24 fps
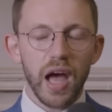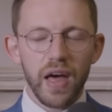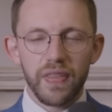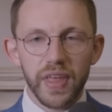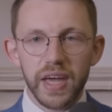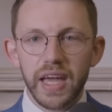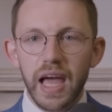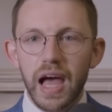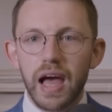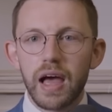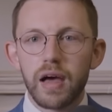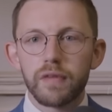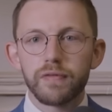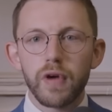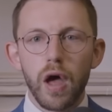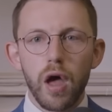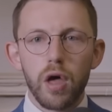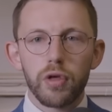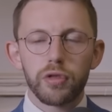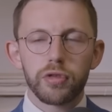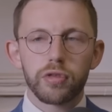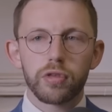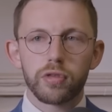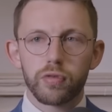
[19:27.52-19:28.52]
And they have
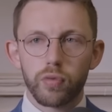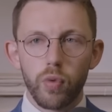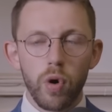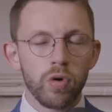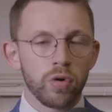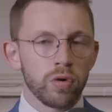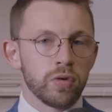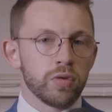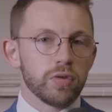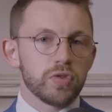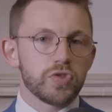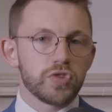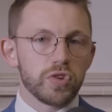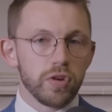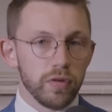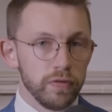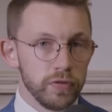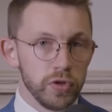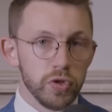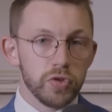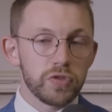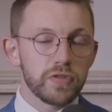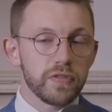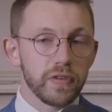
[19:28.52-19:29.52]
throngs
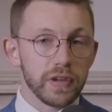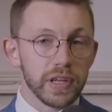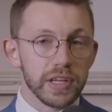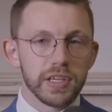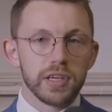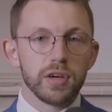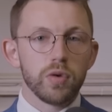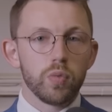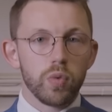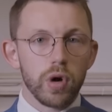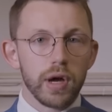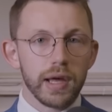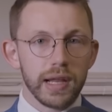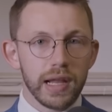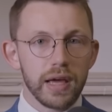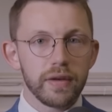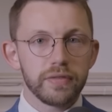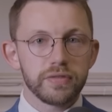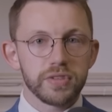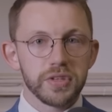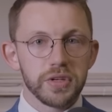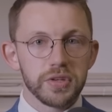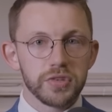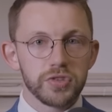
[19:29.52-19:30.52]
of useful idiot white
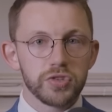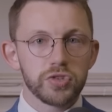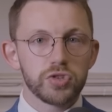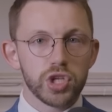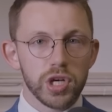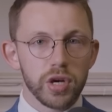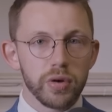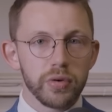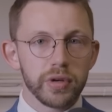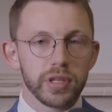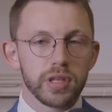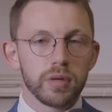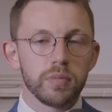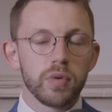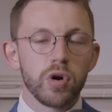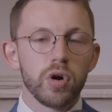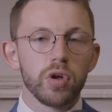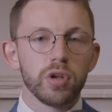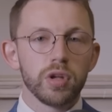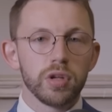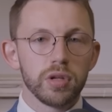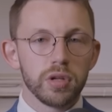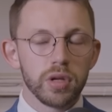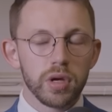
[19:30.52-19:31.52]
leftists cheering them
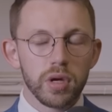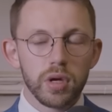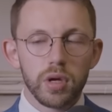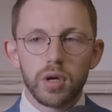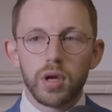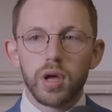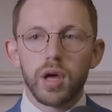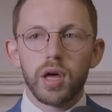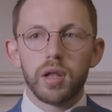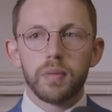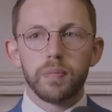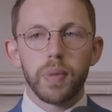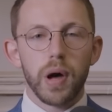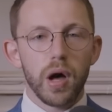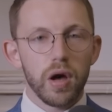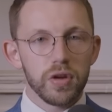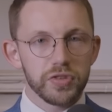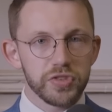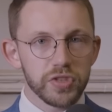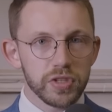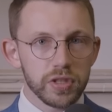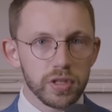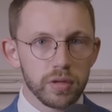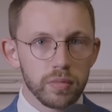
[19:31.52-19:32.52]
on and
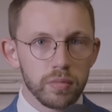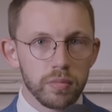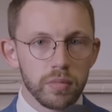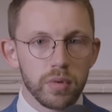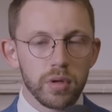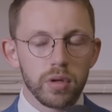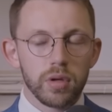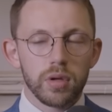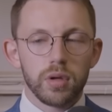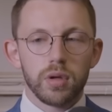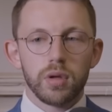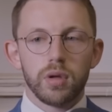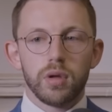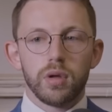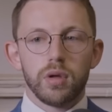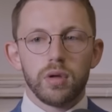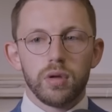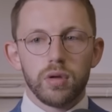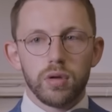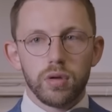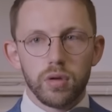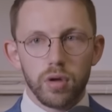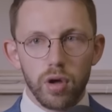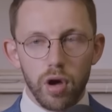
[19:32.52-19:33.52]
passing them
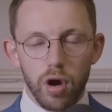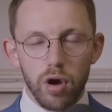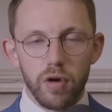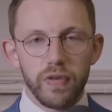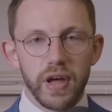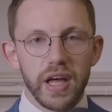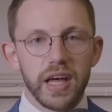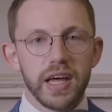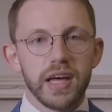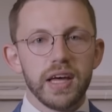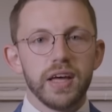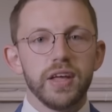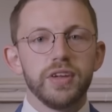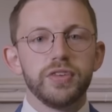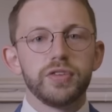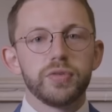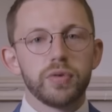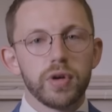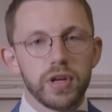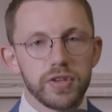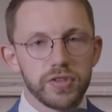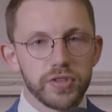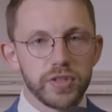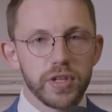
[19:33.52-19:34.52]

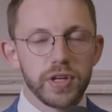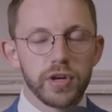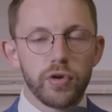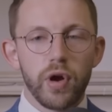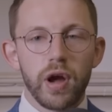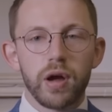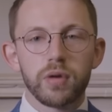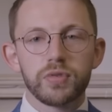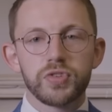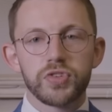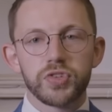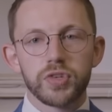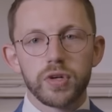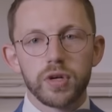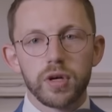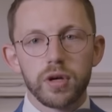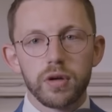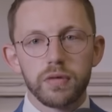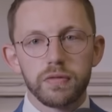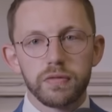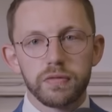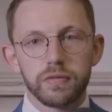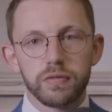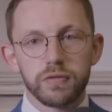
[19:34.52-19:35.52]
overhead as they crowd
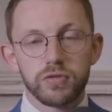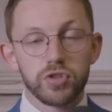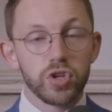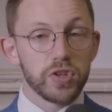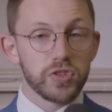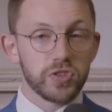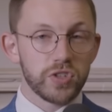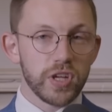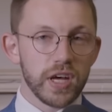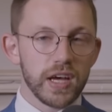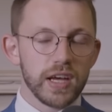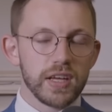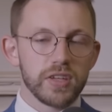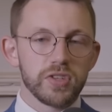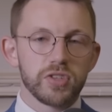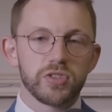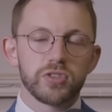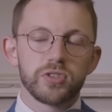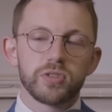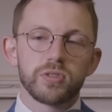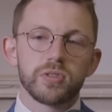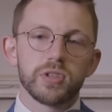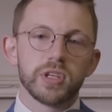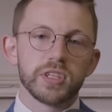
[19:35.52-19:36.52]
surf, just
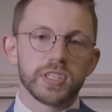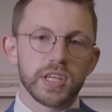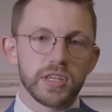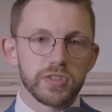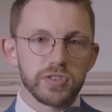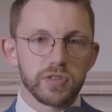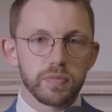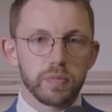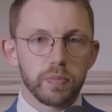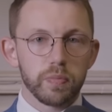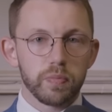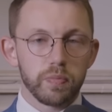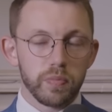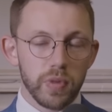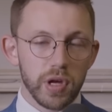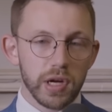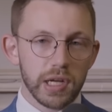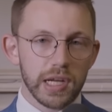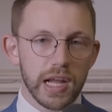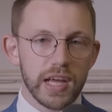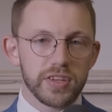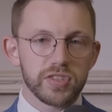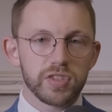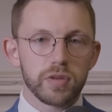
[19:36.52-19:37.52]
as the attendants
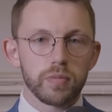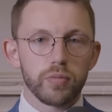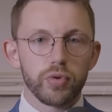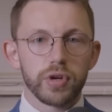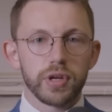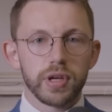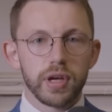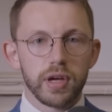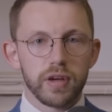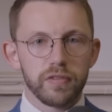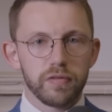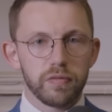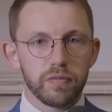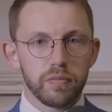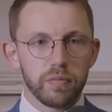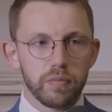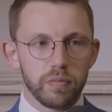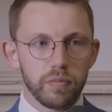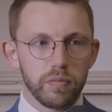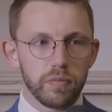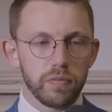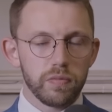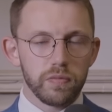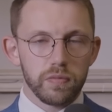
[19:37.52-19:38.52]
at Glastonbury have